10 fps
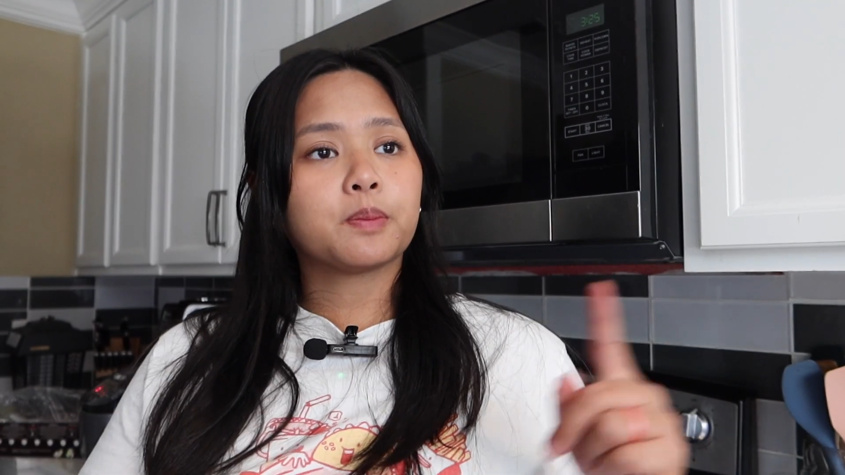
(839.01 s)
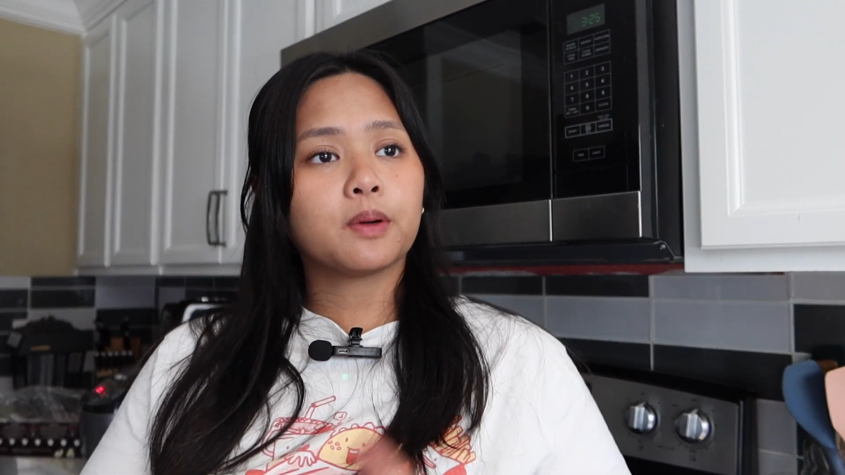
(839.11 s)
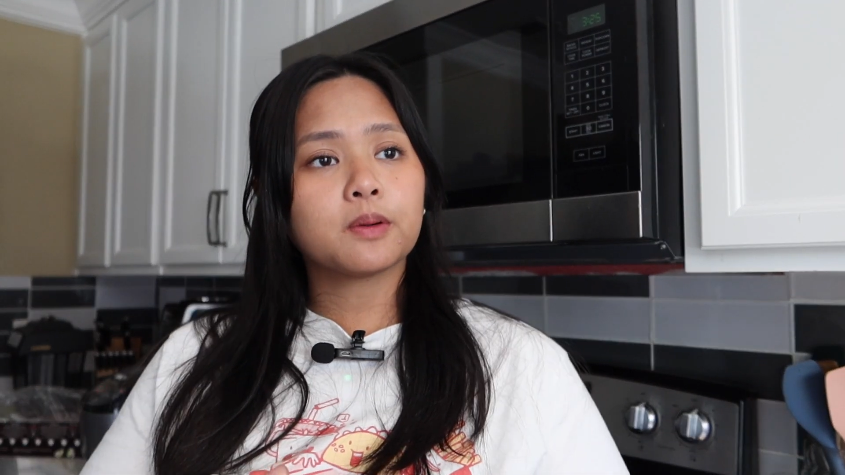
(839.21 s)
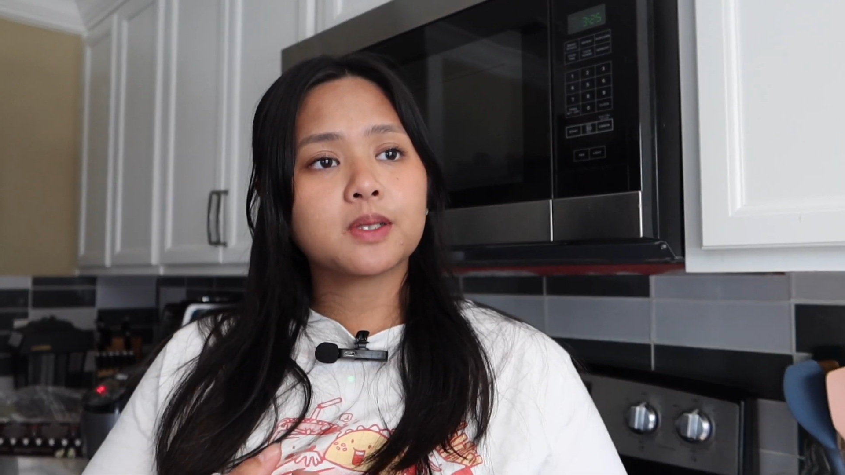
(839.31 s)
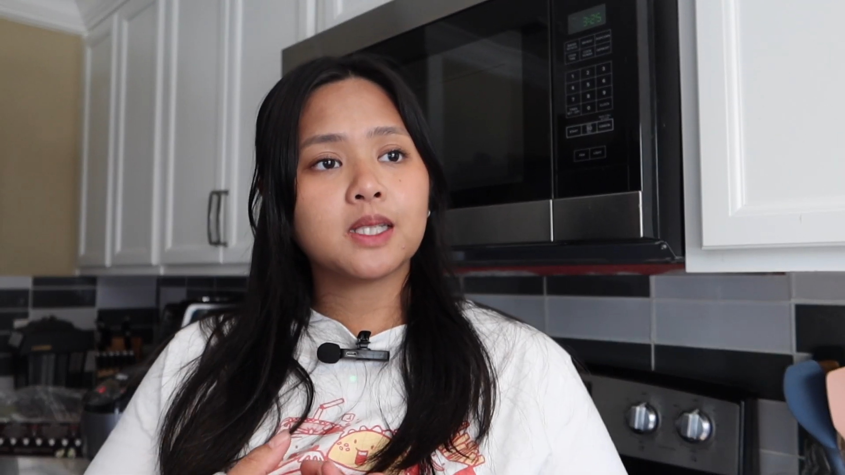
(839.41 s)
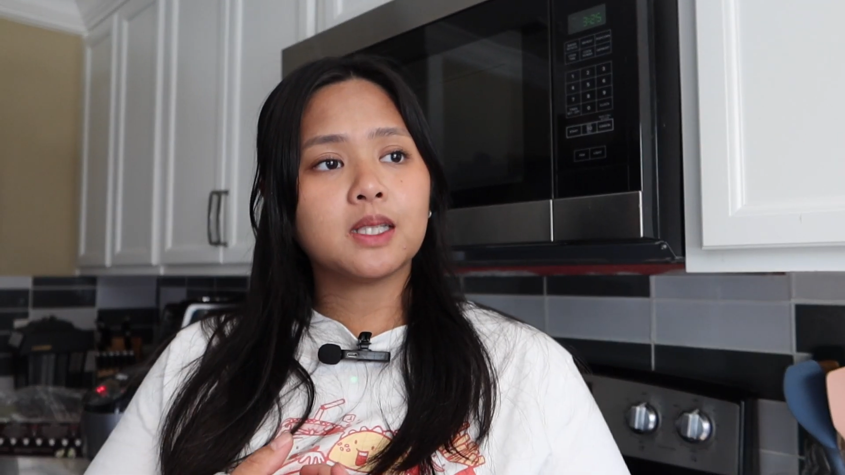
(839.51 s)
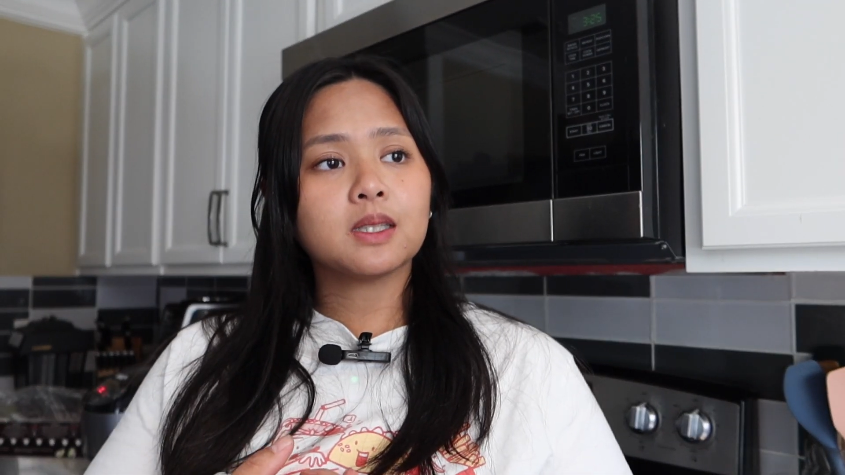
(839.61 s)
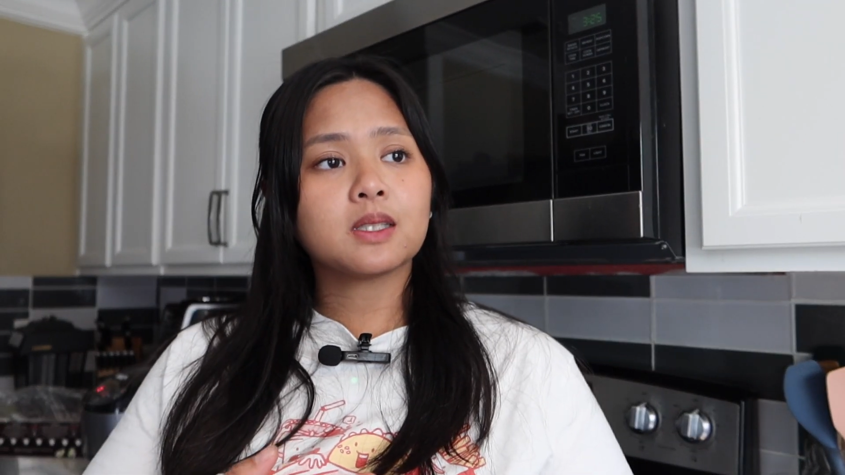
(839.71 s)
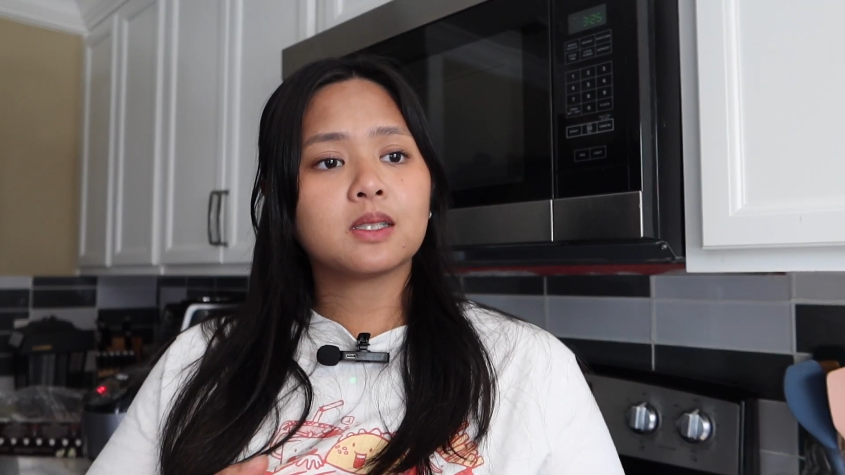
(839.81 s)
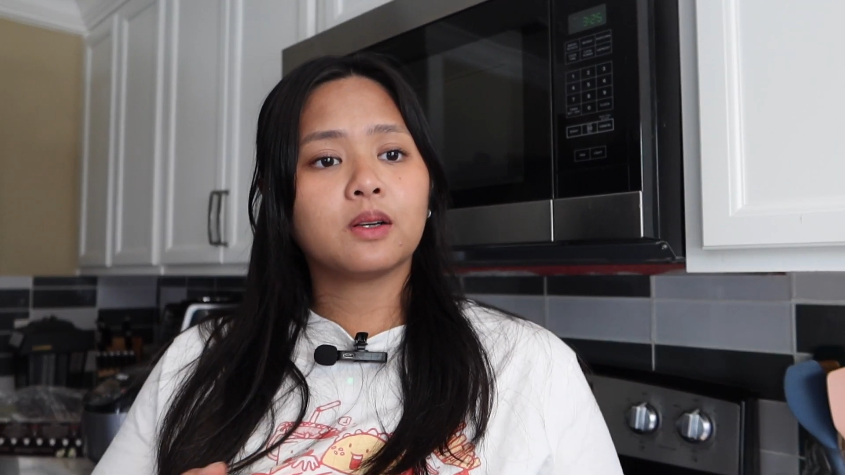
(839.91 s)

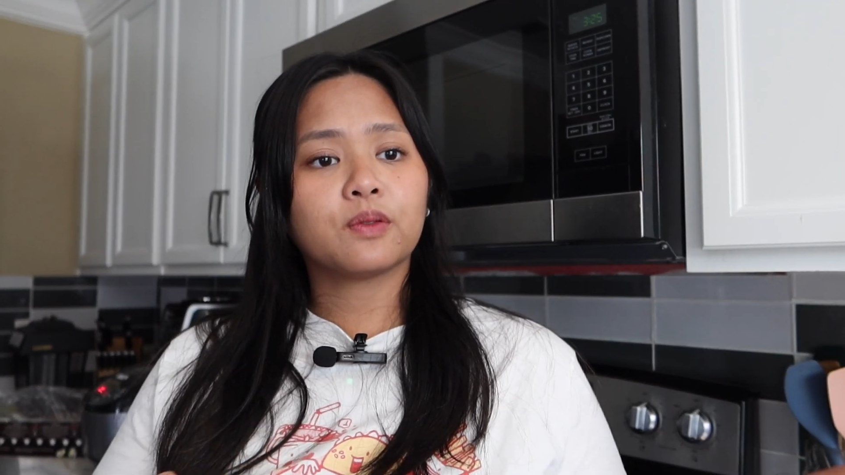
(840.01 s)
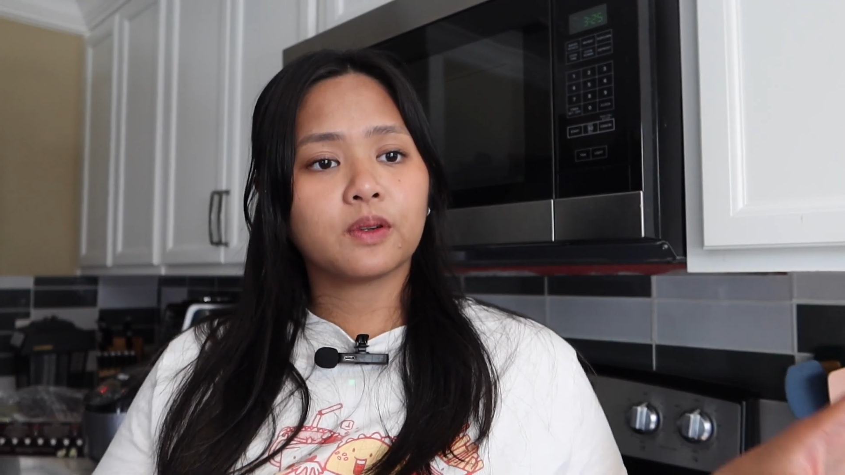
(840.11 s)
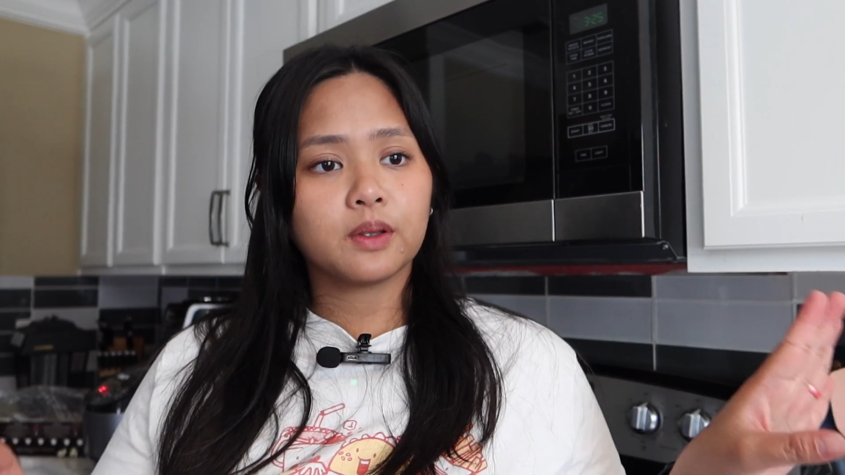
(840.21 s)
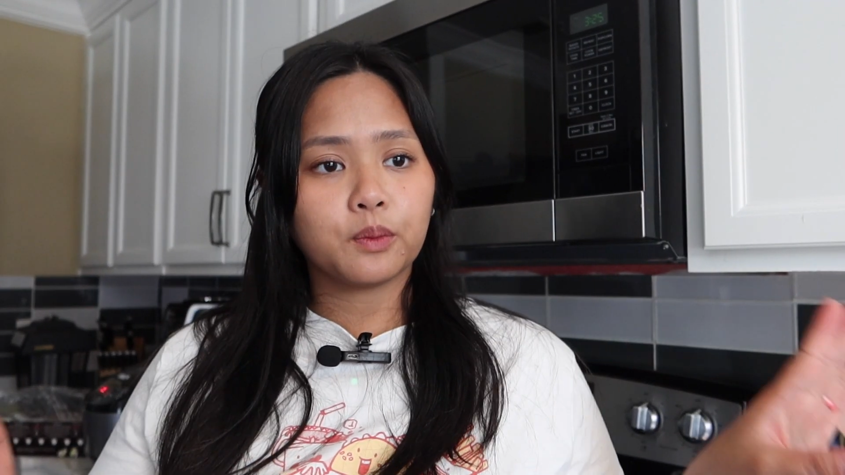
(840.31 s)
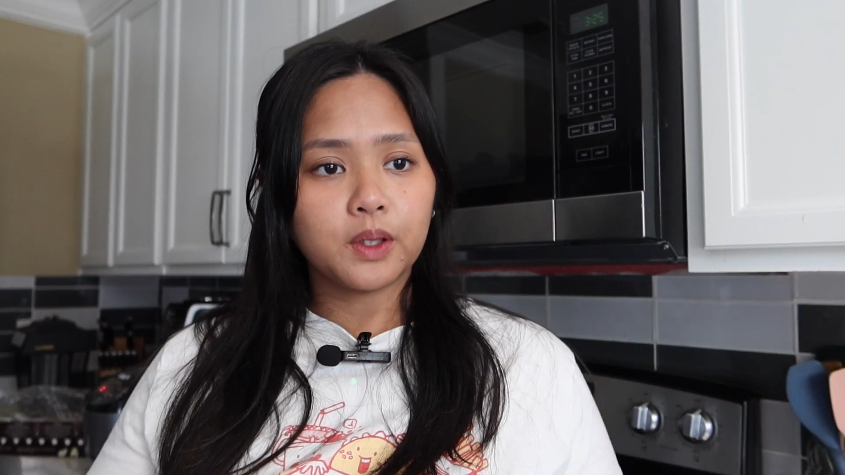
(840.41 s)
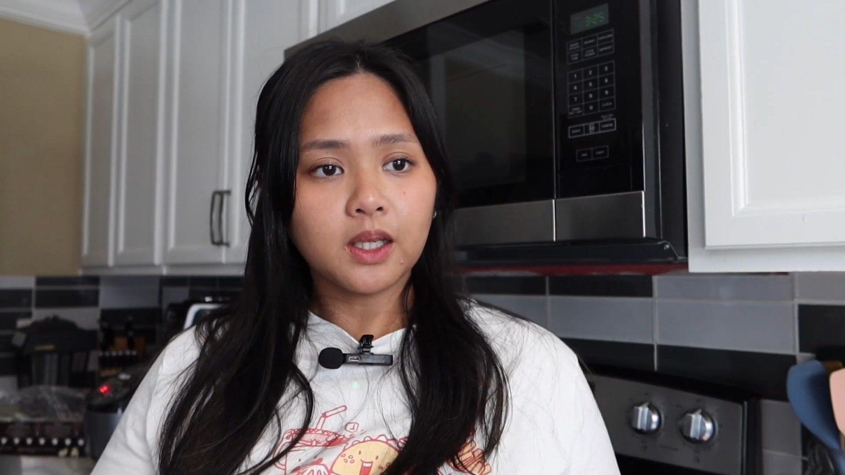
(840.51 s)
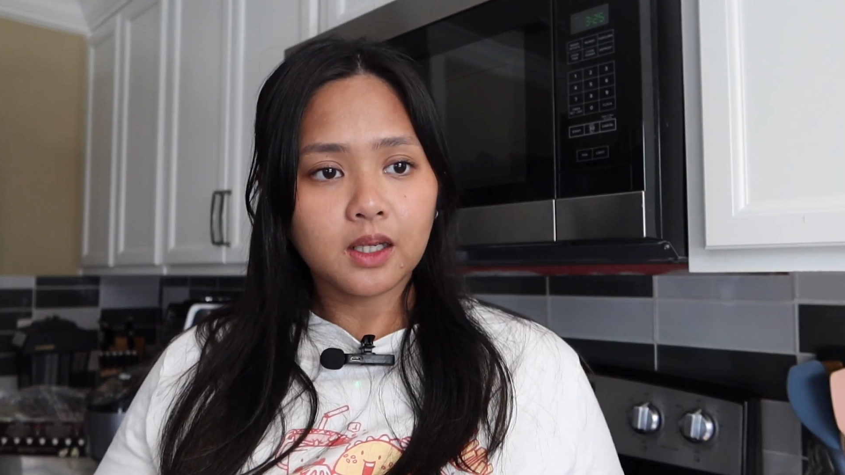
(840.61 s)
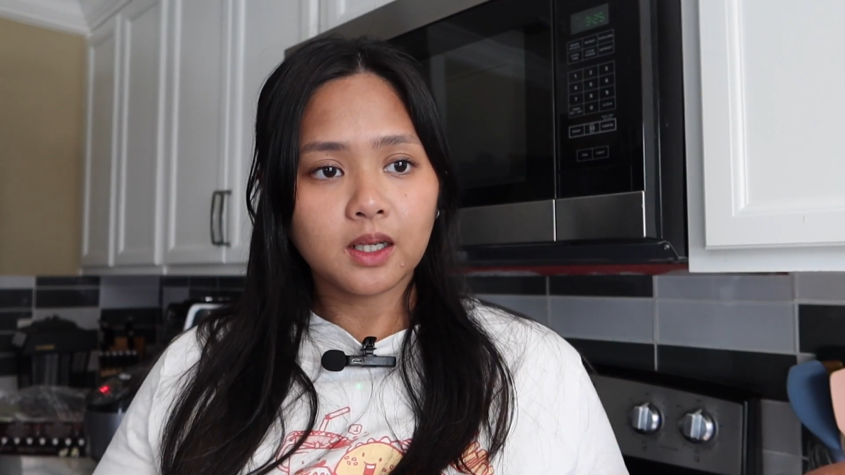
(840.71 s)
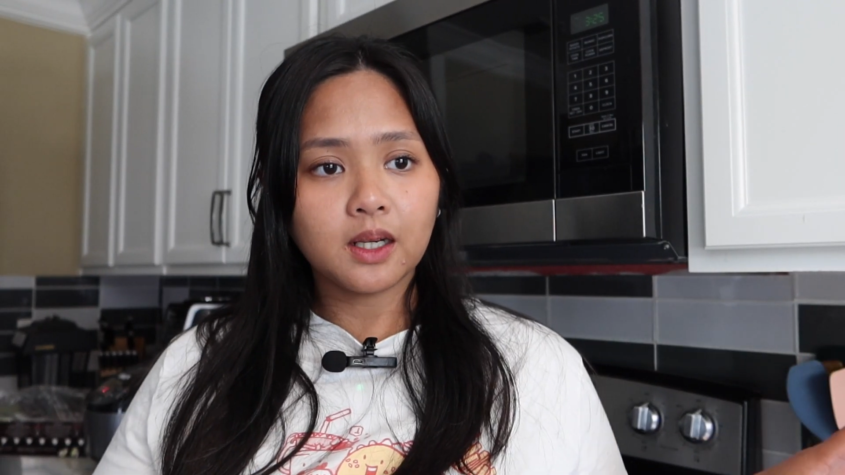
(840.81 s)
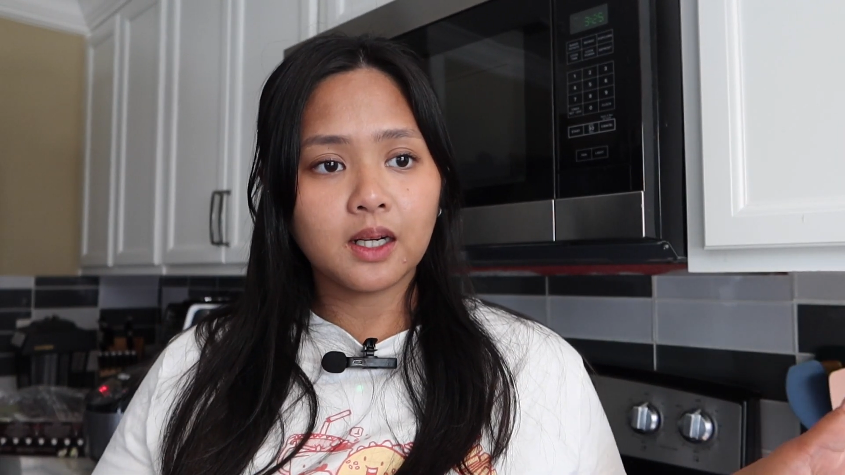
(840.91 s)
proteins for the week.